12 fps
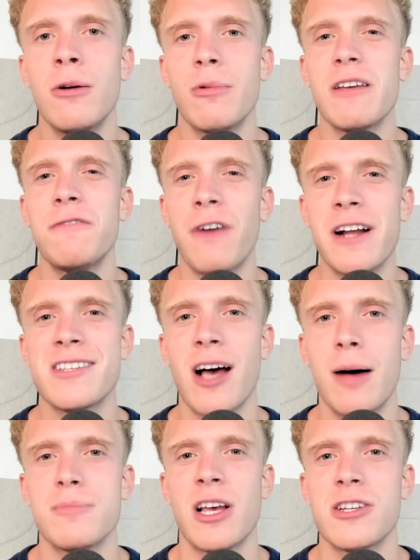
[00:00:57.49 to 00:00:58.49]
when he fights
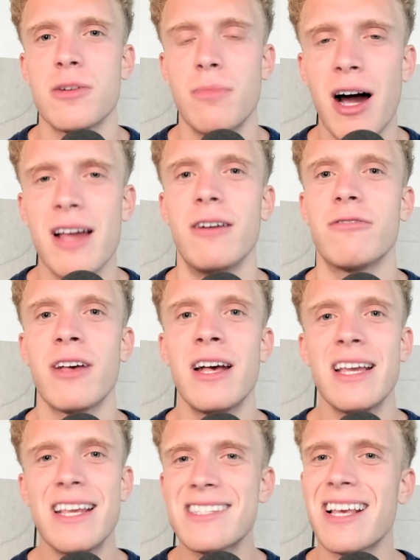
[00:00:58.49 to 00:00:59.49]
Khamzat Chimaev.
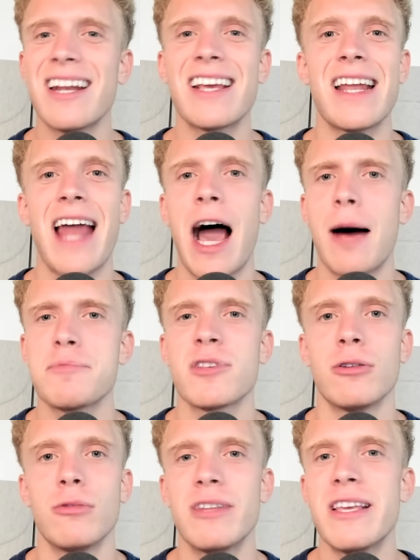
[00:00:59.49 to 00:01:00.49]
He's going to get
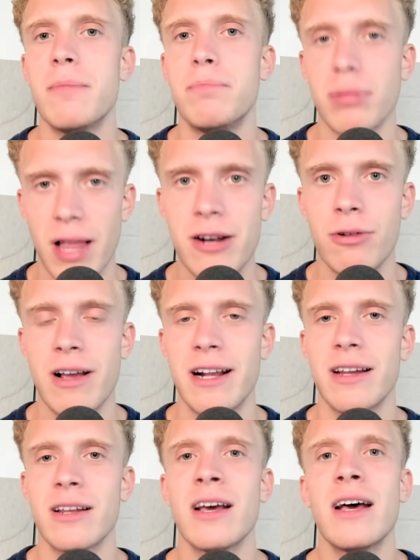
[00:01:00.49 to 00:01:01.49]
absolutely
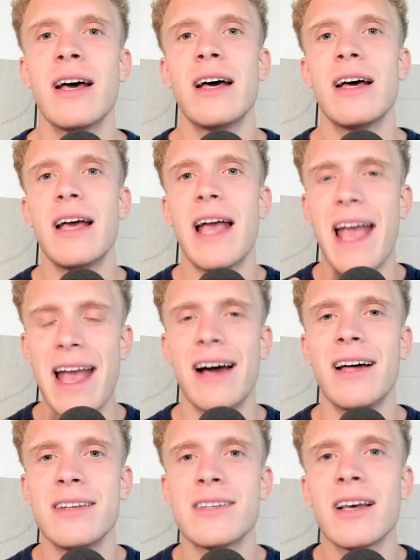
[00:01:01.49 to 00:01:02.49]
obliterated.
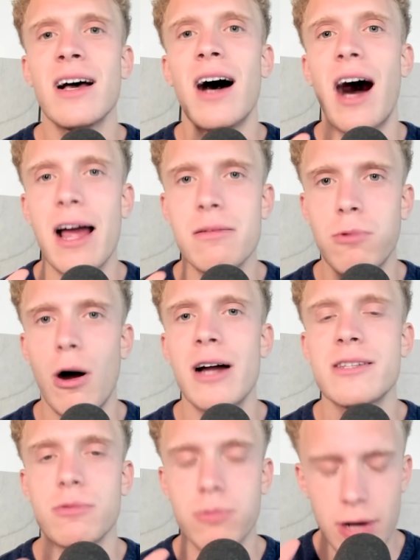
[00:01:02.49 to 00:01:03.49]
And I
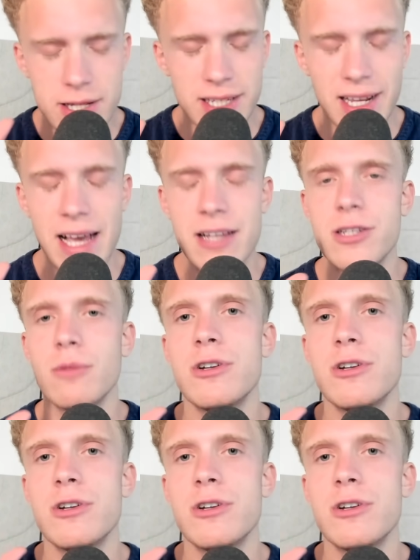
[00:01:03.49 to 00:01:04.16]
want, once again, to